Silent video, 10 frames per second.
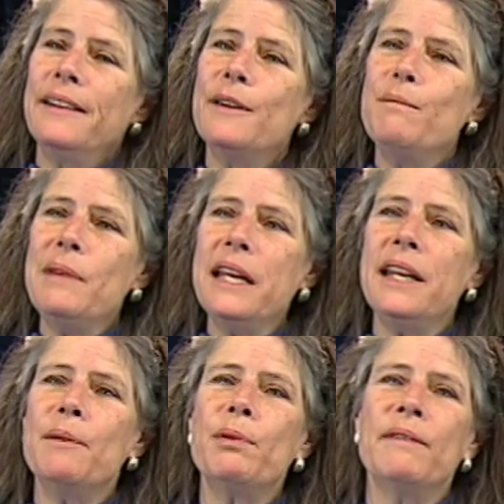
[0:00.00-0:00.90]
The
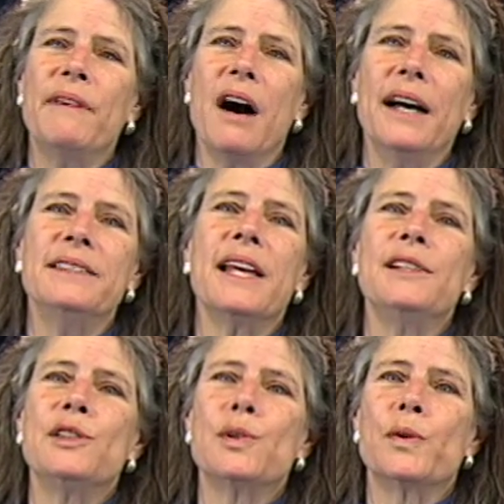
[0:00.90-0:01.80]
media provides
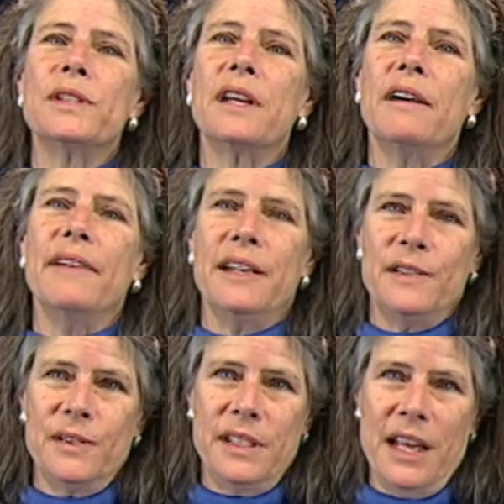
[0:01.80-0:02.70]
a source of
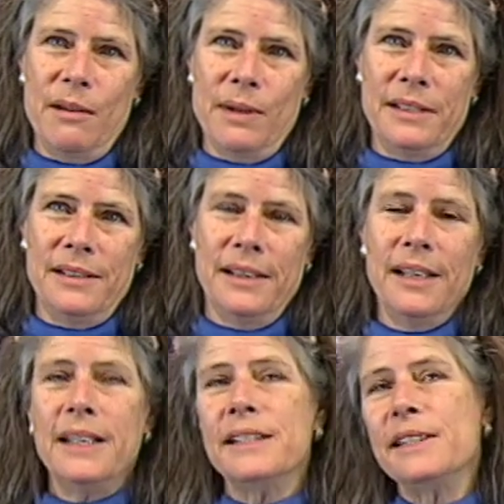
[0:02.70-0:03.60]
entertainment.
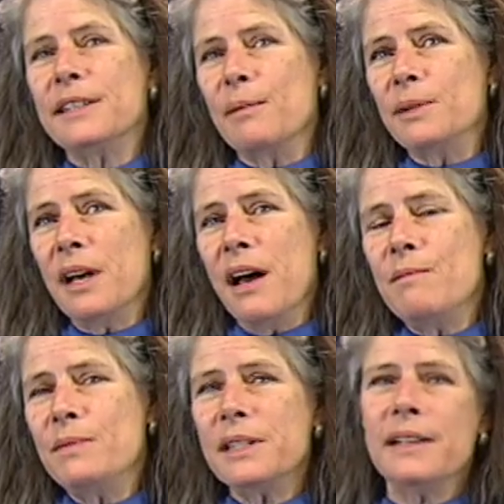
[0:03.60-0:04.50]

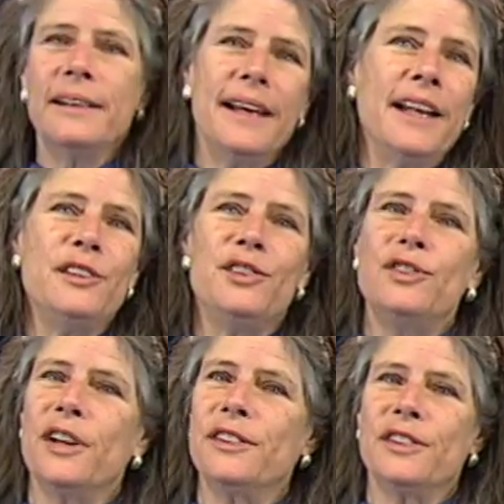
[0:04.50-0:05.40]
Sometimes it's
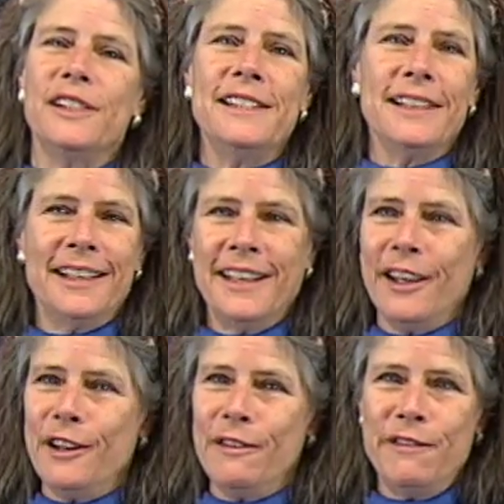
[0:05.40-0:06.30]
just good to
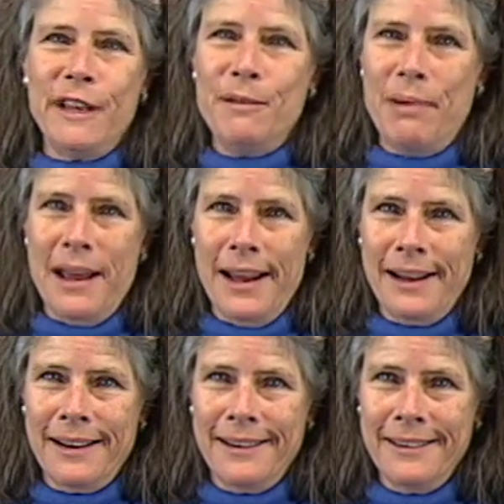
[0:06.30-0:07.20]
kick your feet
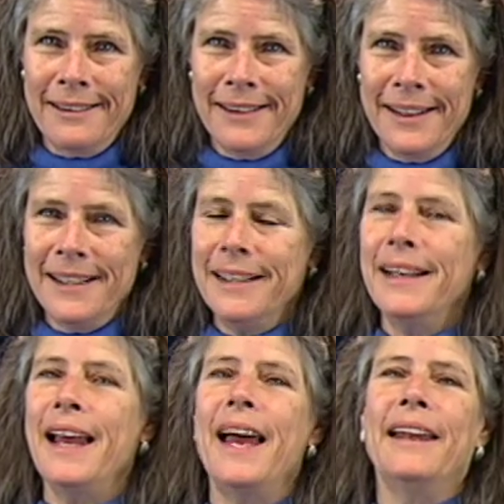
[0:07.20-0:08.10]
back
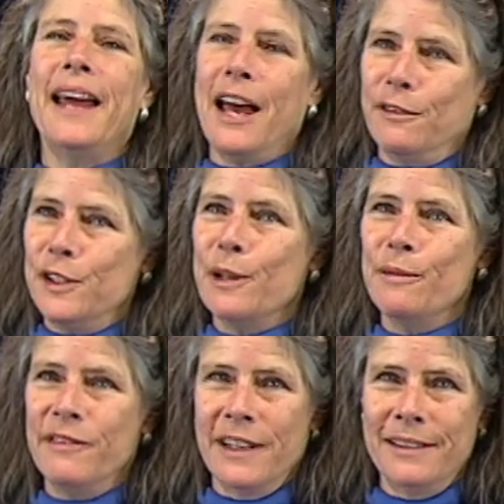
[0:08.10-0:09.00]
and have
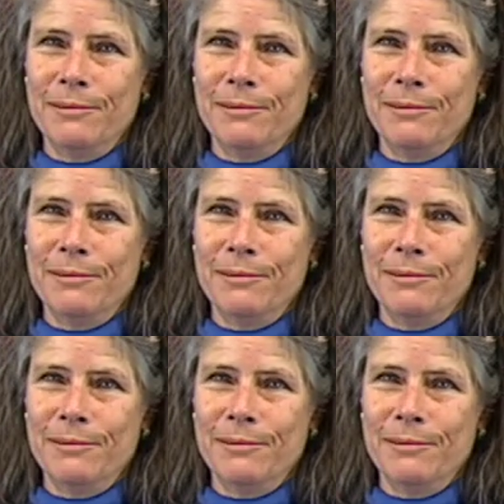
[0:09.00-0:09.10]
some fun.